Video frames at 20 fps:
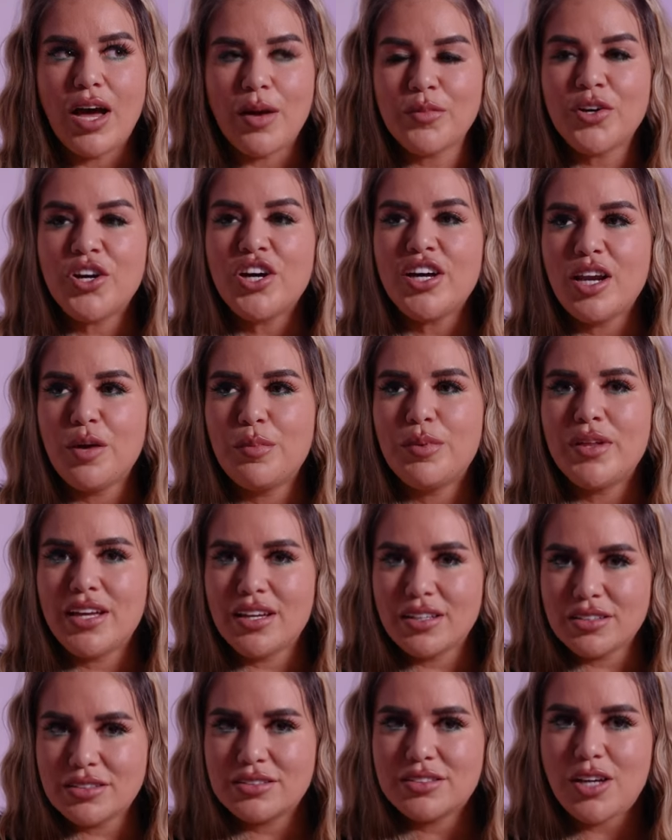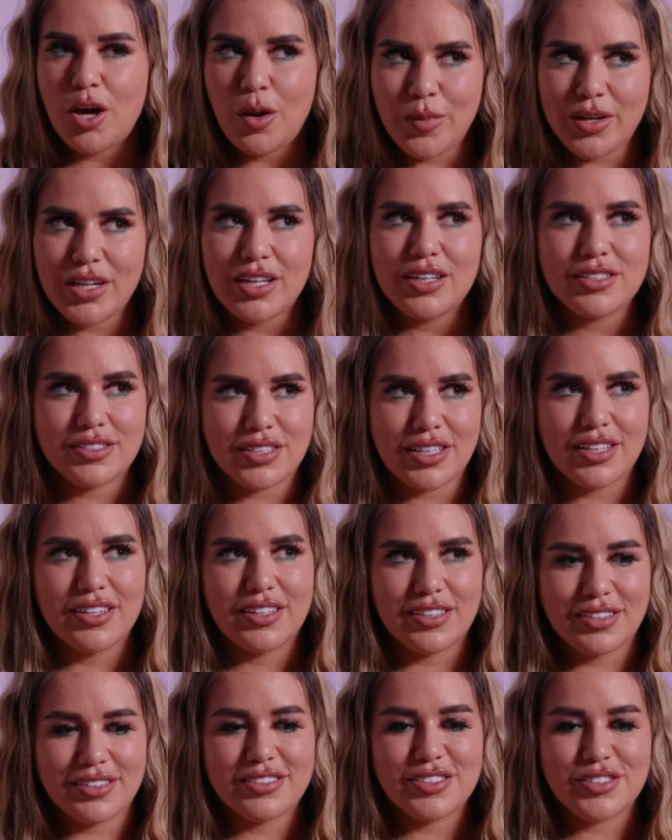I'm good at playing dumb and innocent.
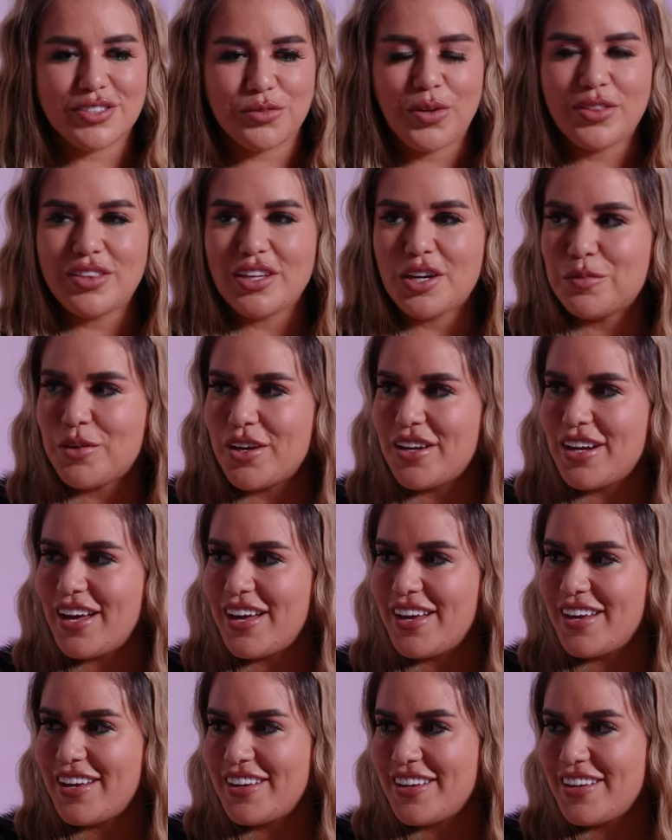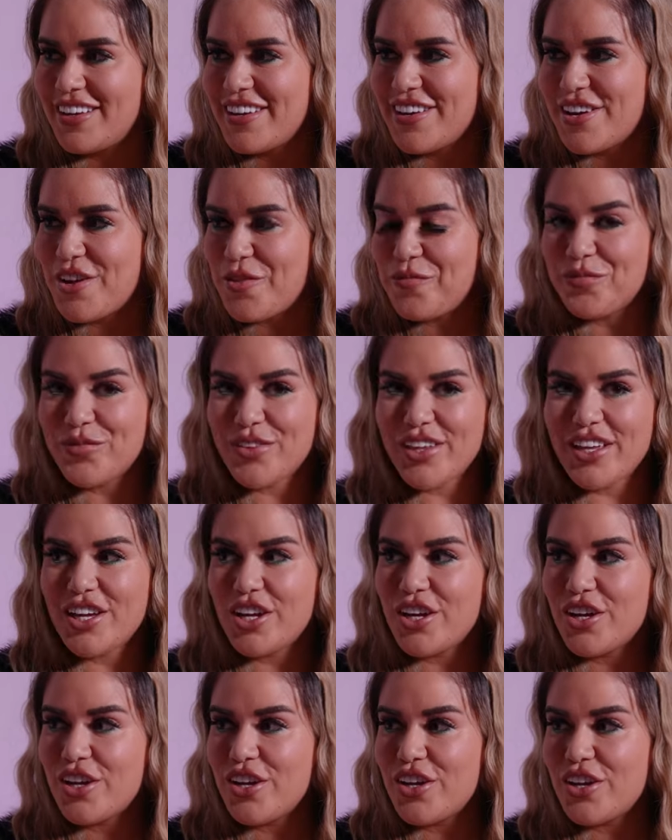It's one thing. Well, I'm when did I say dumb? We're not gonna put that away.